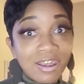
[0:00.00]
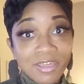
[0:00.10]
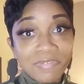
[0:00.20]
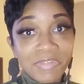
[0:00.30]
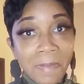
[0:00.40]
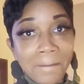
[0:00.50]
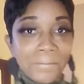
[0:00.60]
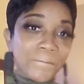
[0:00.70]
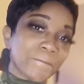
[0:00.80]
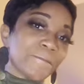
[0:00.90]
love them?
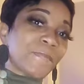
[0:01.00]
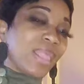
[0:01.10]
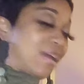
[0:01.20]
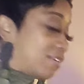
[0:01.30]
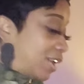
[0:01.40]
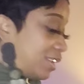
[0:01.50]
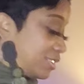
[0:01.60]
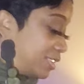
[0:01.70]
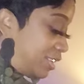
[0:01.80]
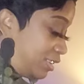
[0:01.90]
Okay,
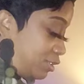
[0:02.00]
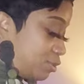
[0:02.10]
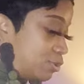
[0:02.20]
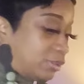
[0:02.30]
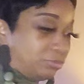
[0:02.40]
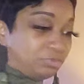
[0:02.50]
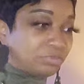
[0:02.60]
let's get into it.